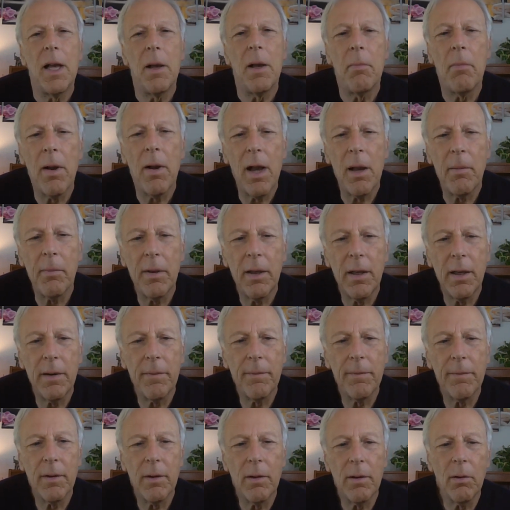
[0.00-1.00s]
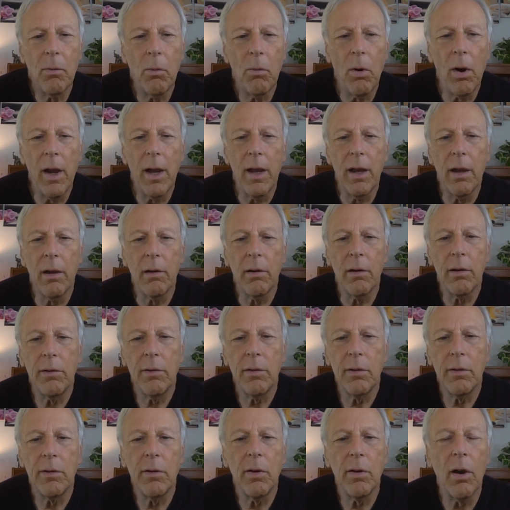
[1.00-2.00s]
Mommy, why aren't
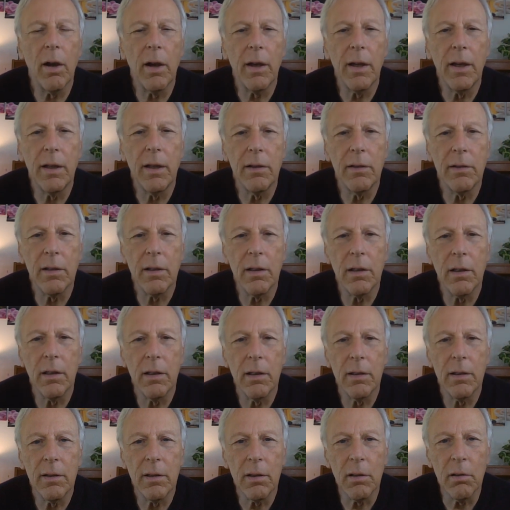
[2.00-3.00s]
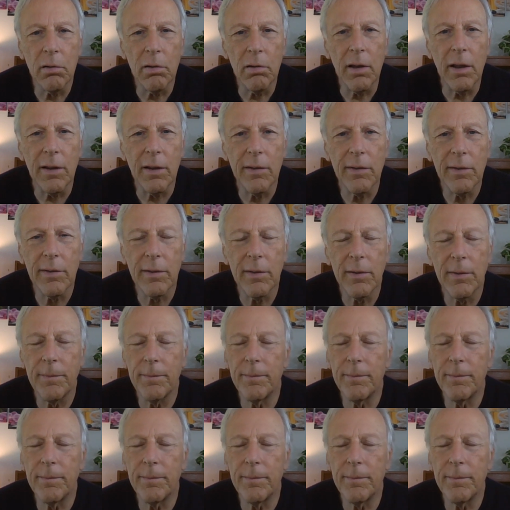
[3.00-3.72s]
you talking to Chris?